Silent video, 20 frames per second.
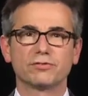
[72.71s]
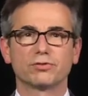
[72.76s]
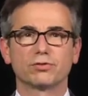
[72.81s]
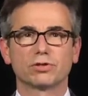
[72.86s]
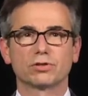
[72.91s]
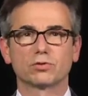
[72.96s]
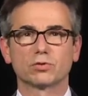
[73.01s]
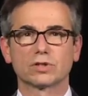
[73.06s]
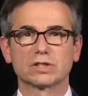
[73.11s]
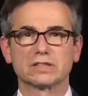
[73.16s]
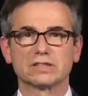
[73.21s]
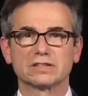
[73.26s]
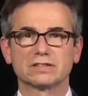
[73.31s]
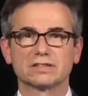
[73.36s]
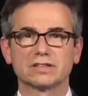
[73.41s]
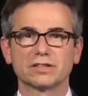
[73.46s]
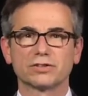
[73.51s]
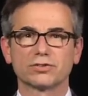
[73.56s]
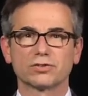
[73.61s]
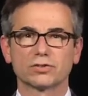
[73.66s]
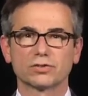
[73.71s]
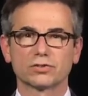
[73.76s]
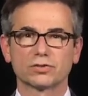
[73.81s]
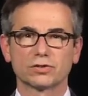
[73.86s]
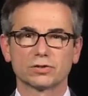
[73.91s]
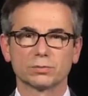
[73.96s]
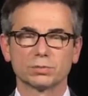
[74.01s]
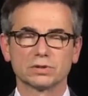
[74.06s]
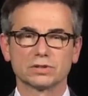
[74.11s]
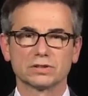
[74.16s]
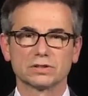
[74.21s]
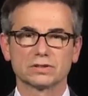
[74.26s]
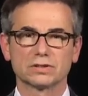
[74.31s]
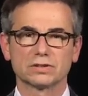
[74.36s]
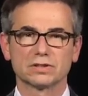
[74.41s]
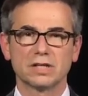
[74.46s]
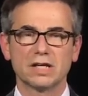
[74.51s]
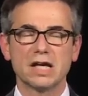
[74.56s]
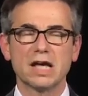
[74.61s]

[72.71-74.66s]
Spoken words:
during organizational turbulence.